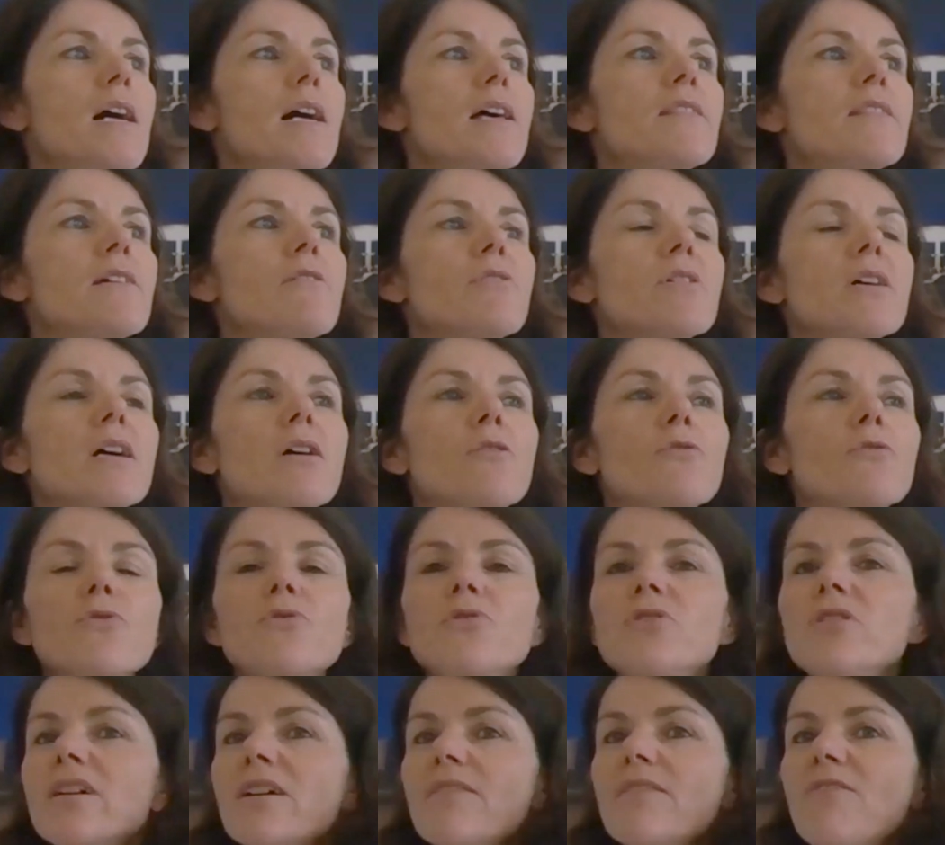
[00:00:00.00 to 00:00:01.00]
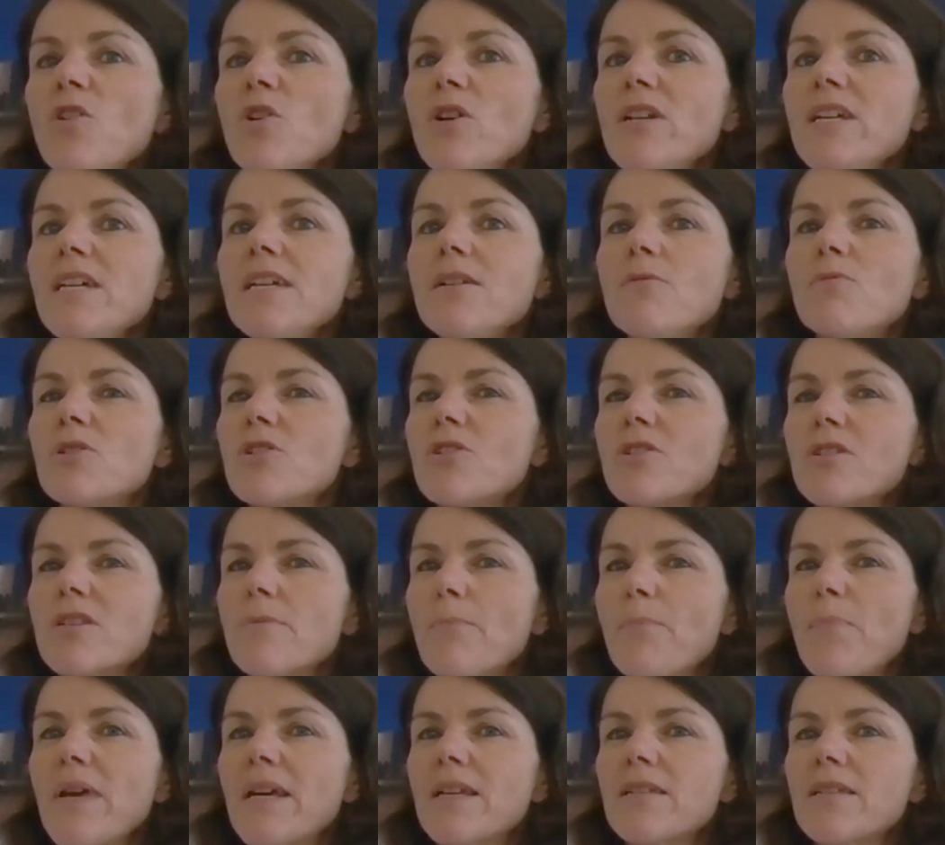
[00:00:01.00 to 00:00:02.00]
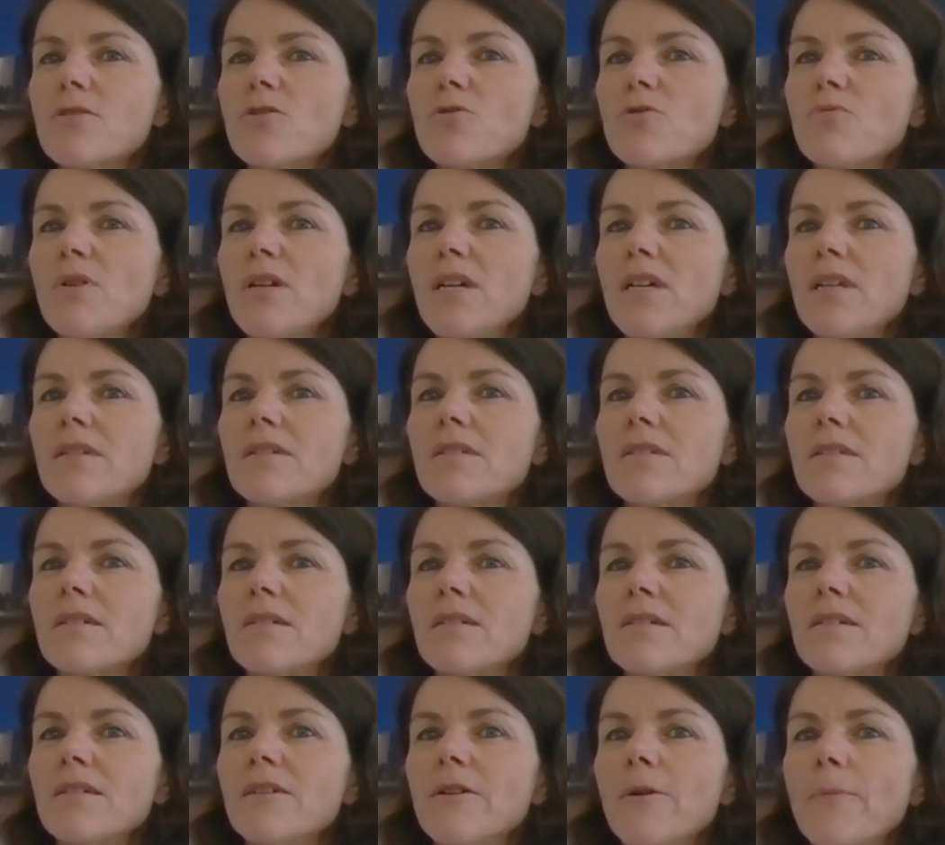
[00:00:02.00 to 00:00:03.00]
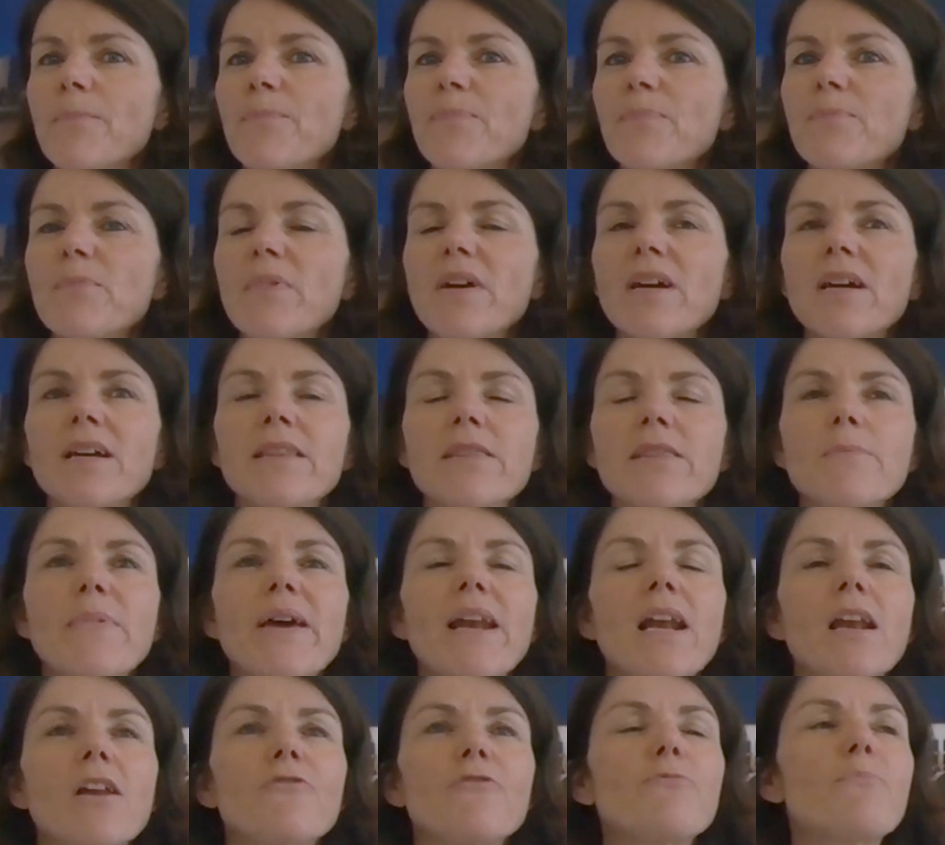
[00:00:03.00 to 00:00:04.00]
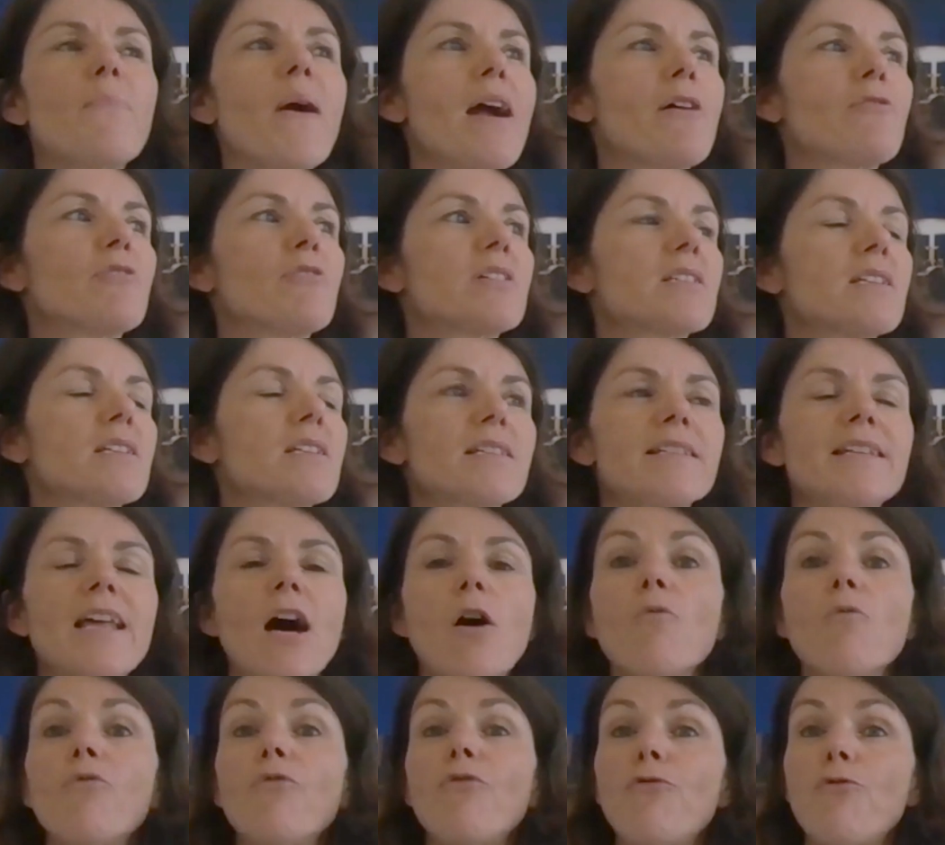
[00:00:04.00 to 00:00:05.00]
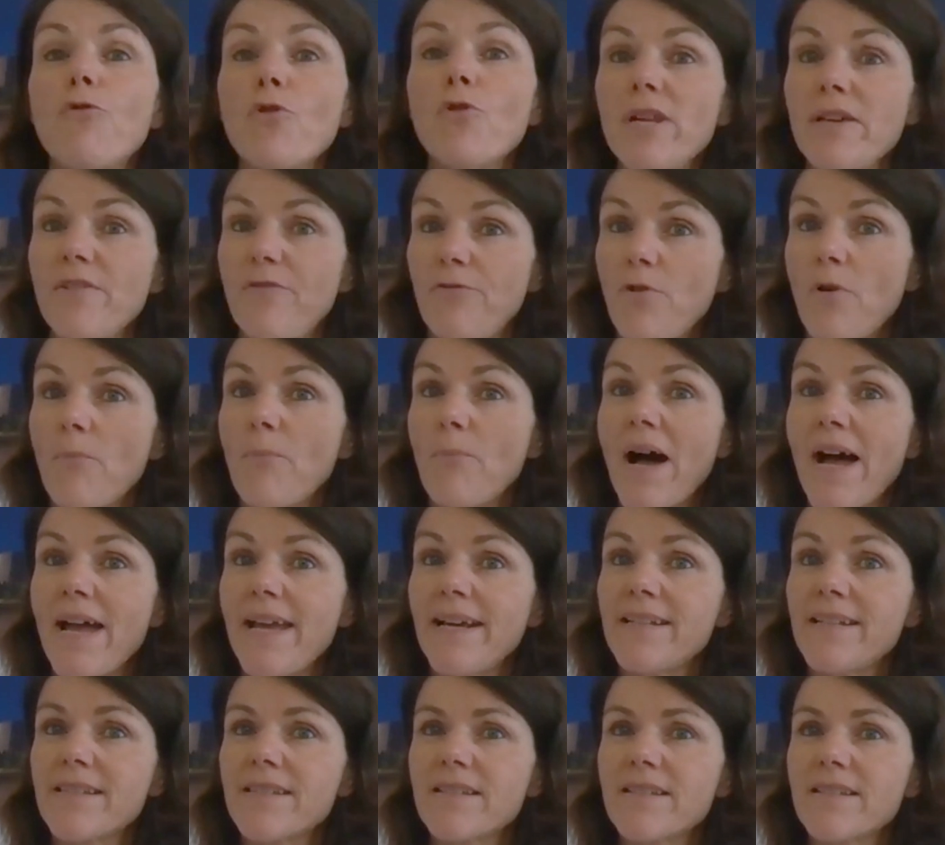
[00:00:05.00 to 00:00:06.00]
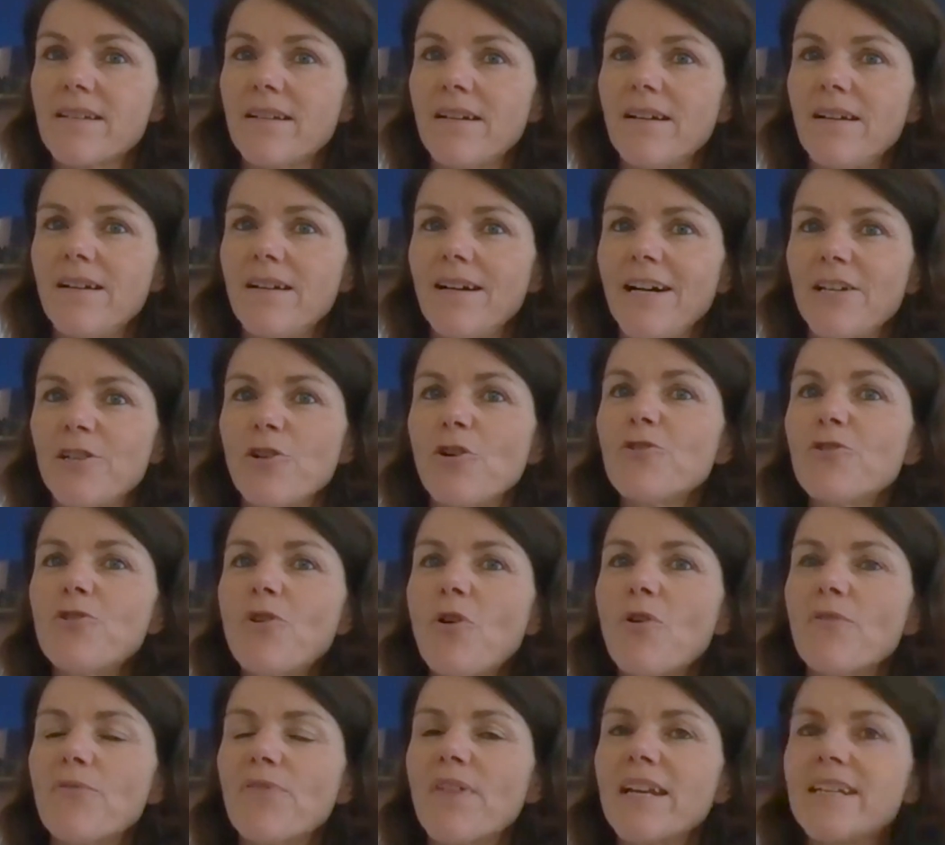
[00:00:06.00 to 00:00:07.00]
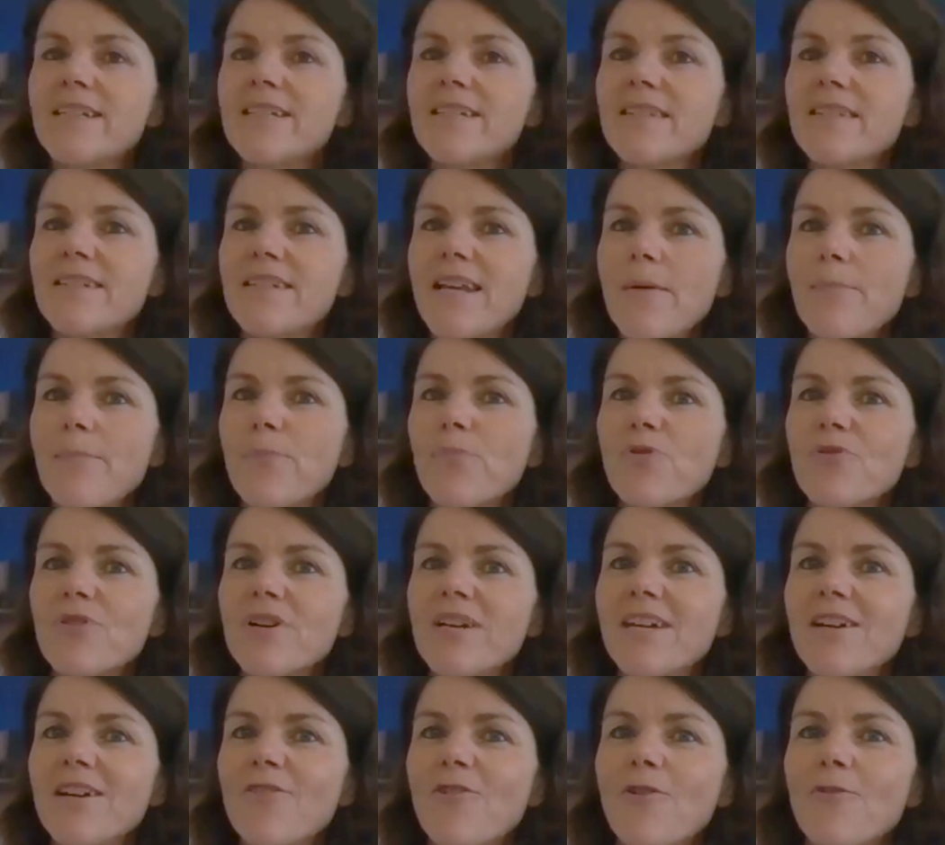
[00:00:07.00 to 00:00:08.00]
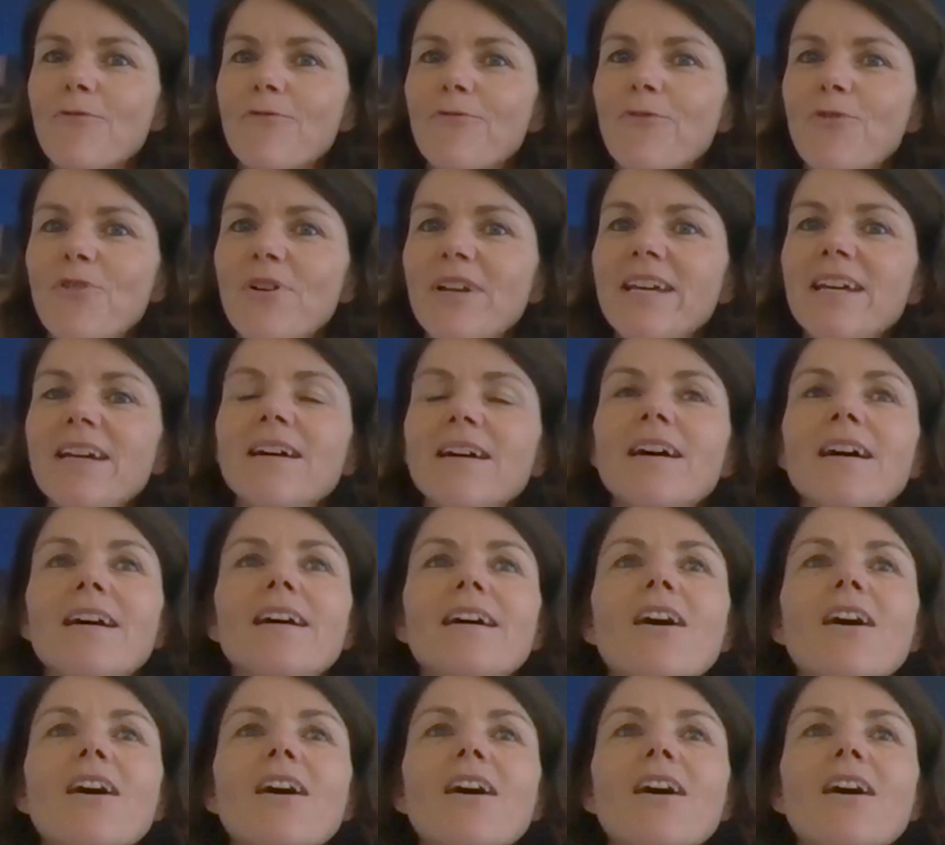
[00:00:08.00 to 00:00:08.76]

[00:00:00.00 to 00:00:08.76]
There are Rue de Rivoli, which is a big street in the middle of Paris, is now fully for bikes. I don't know if that is temporary or fully.